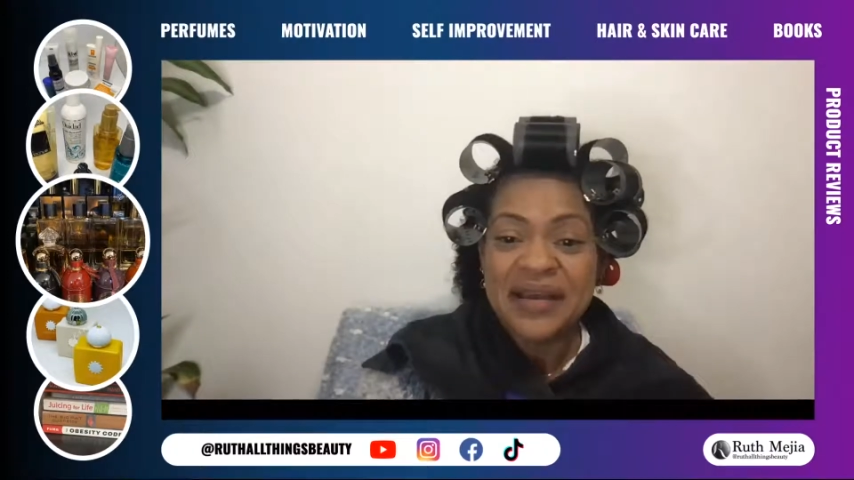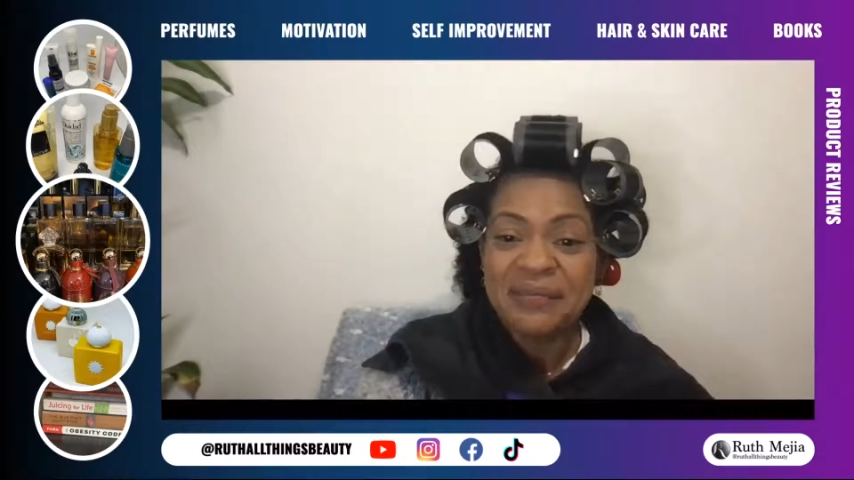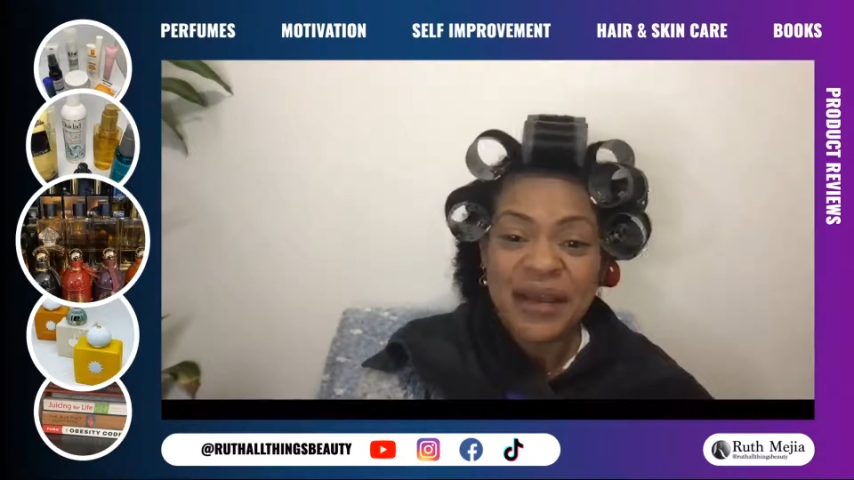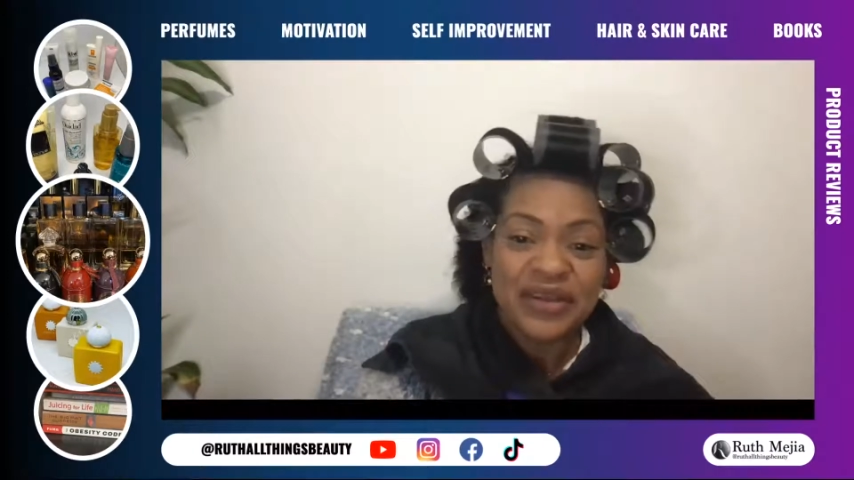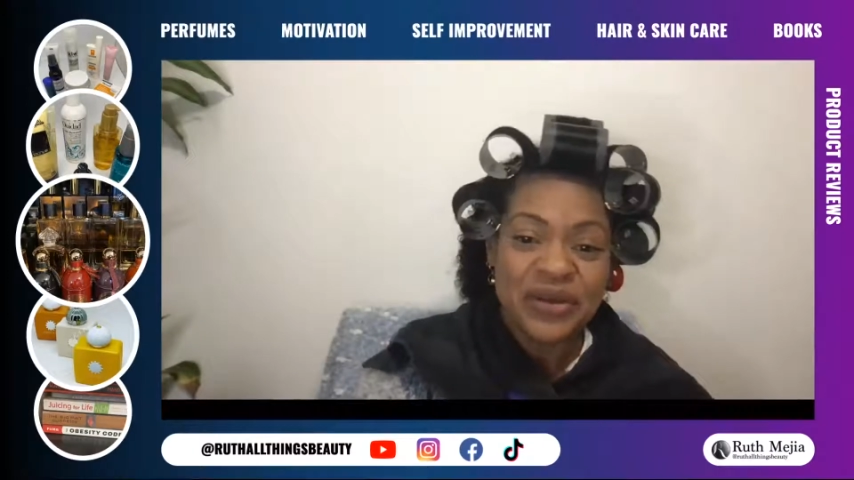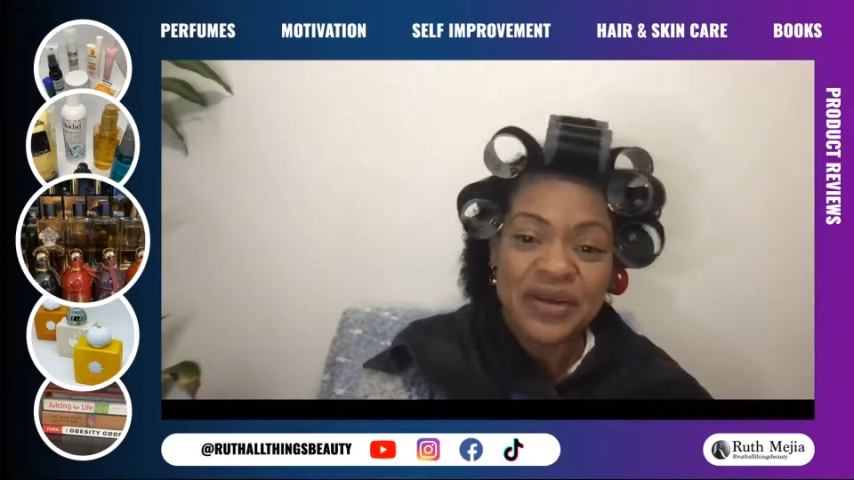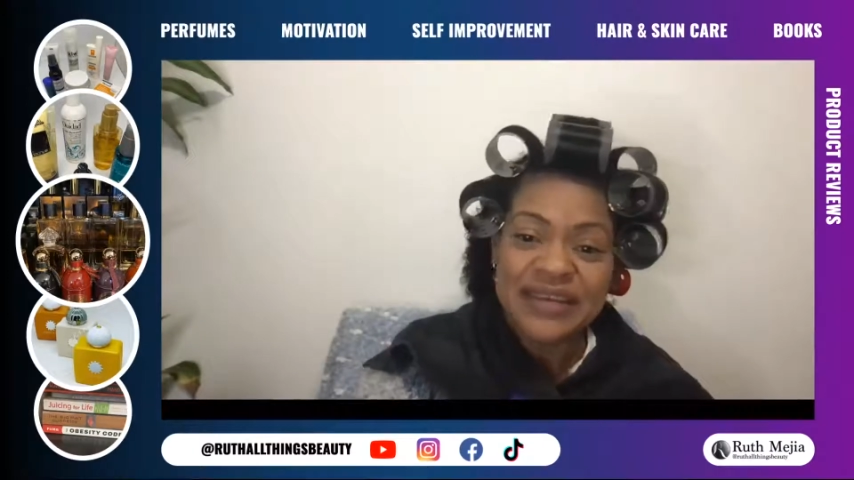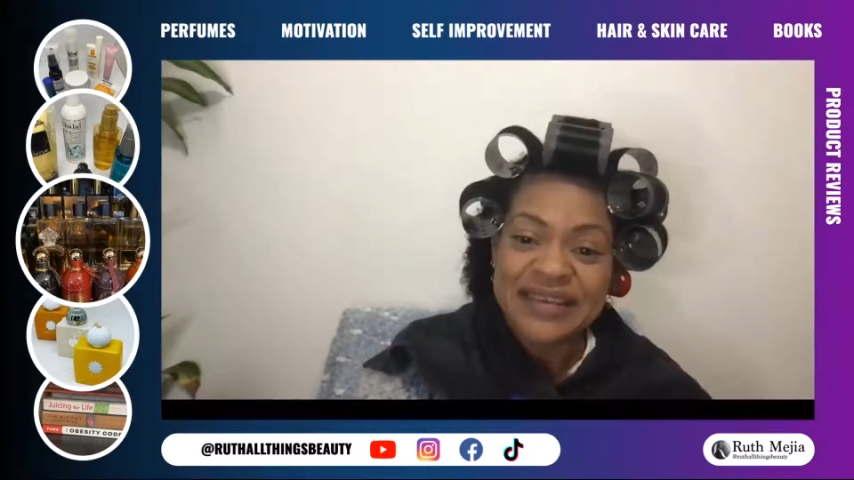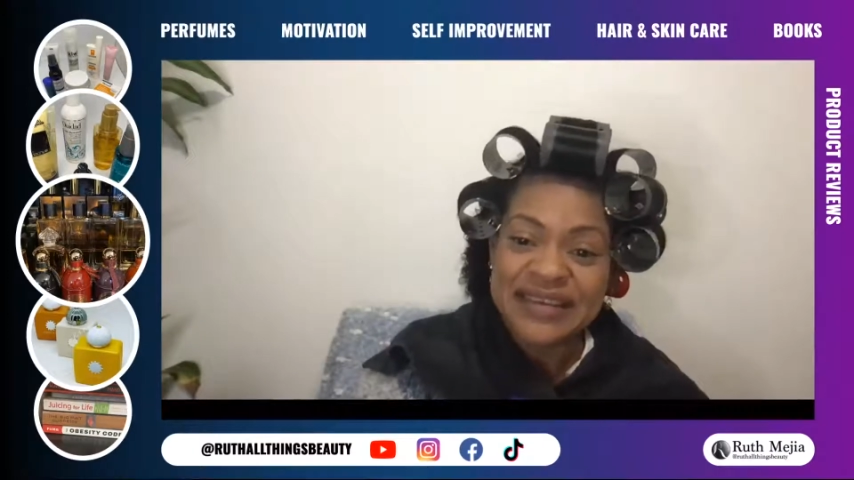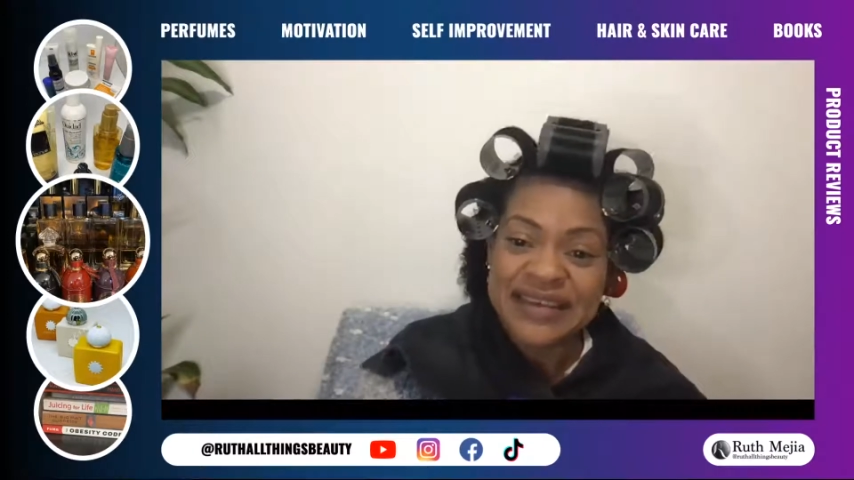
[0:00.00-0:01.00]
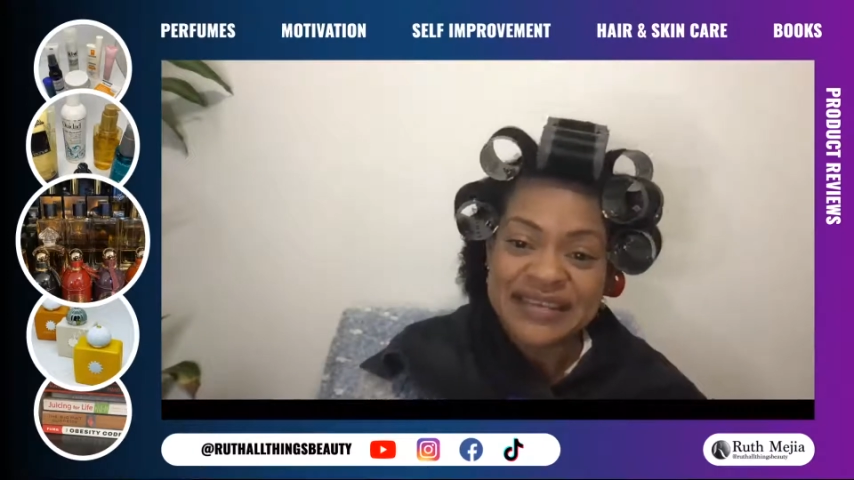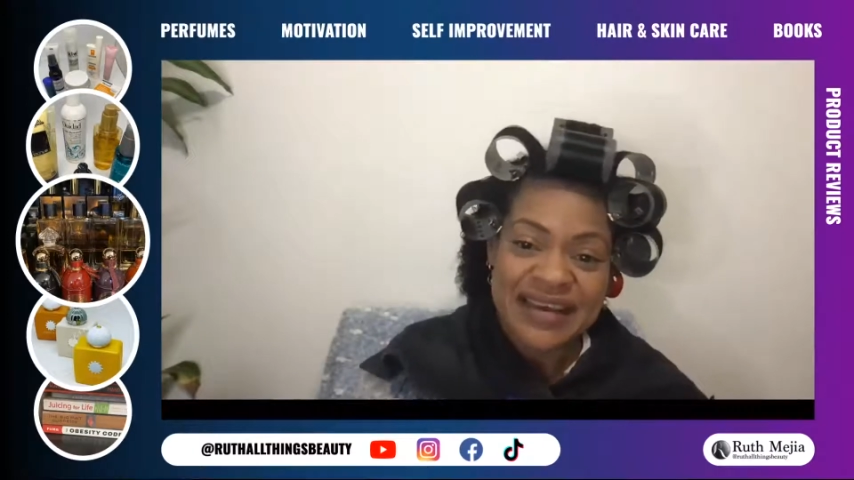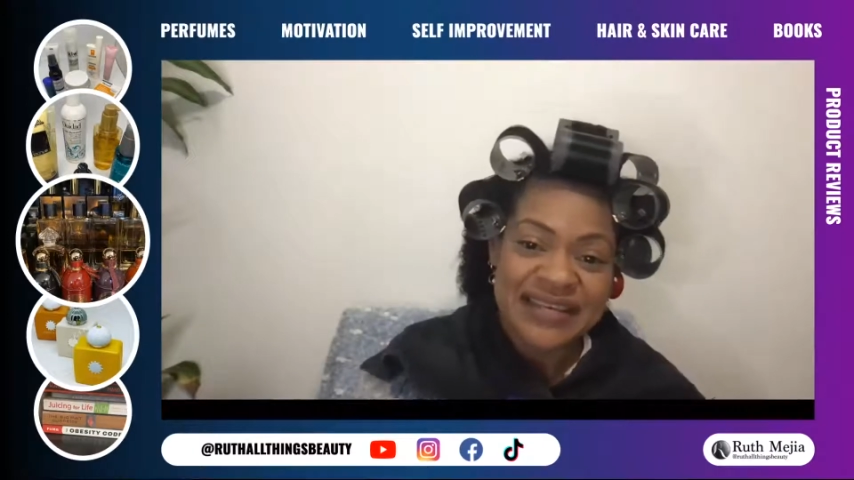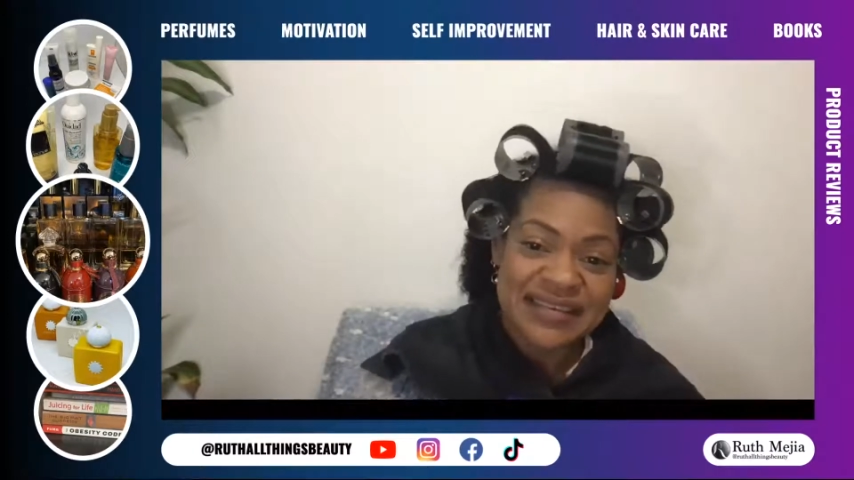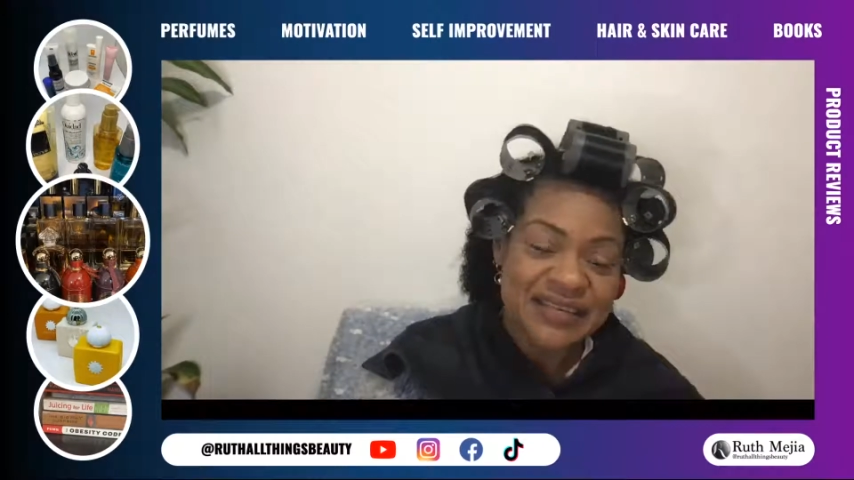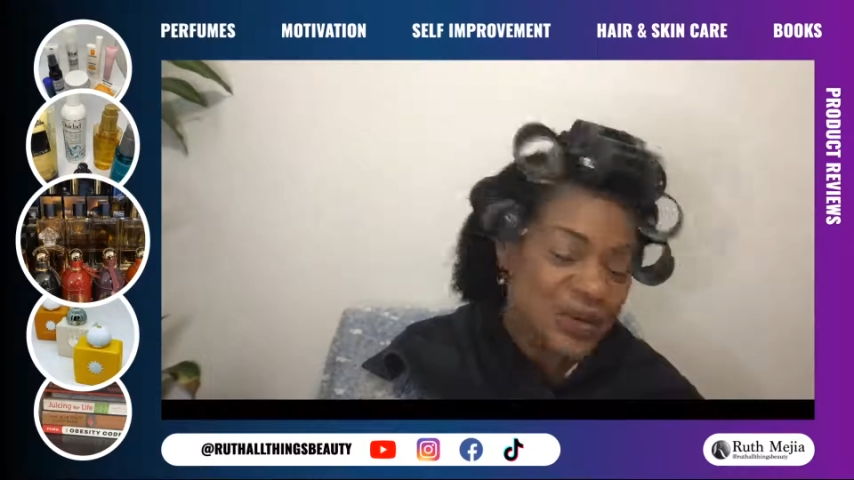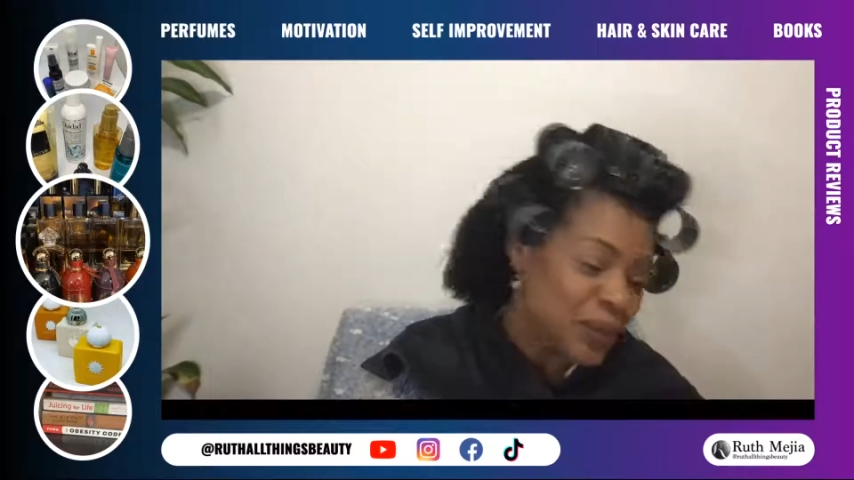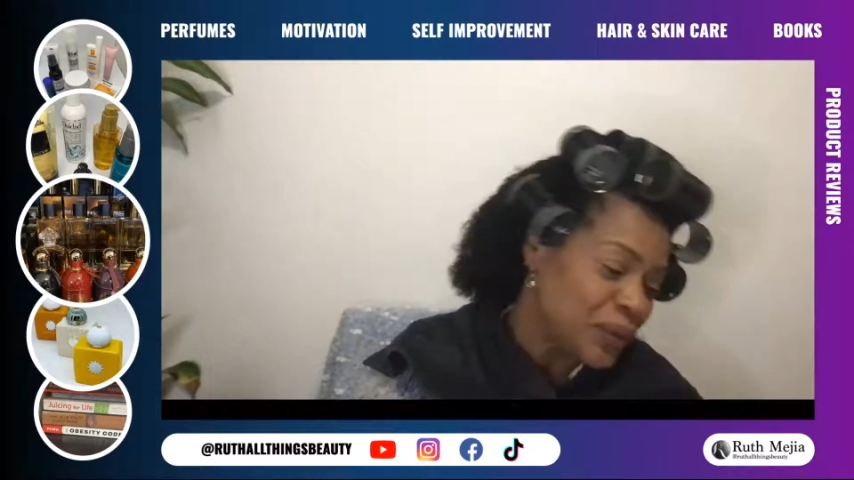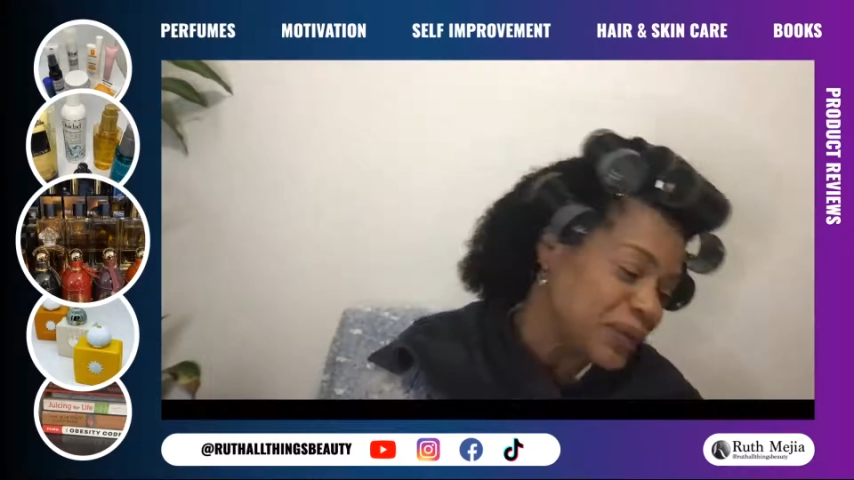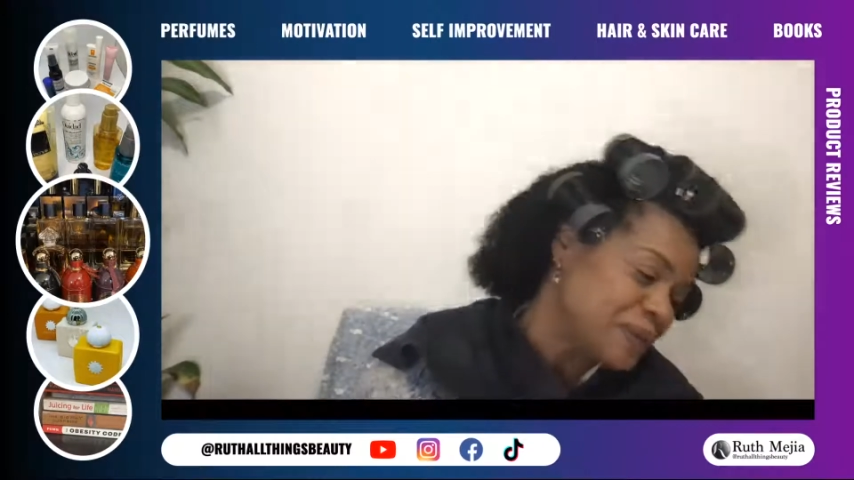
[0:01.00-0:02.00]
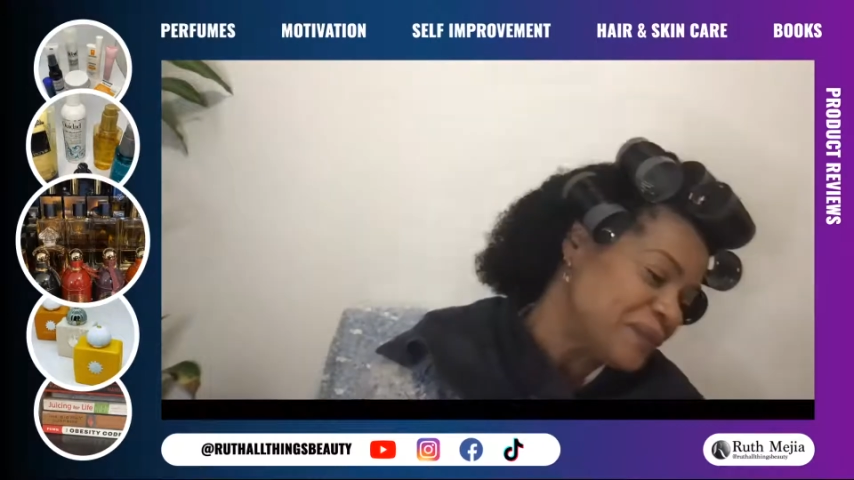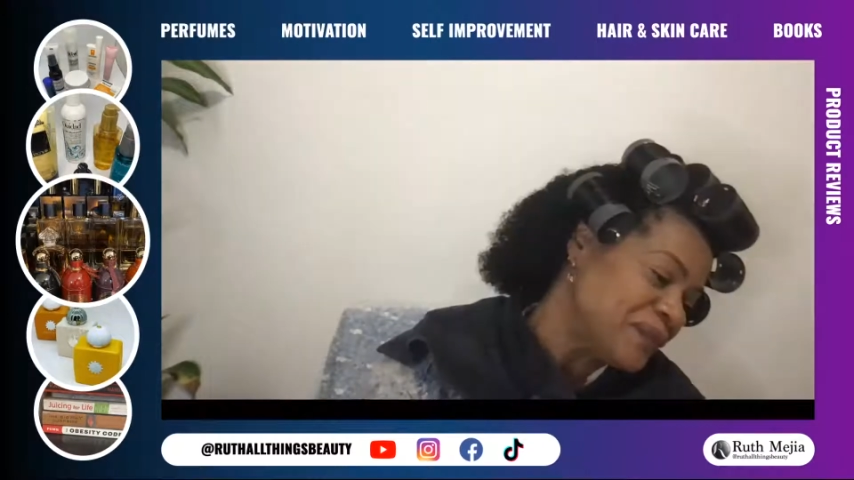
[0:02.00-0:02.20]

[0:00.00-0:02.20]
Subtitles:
my daughter didn't attend school.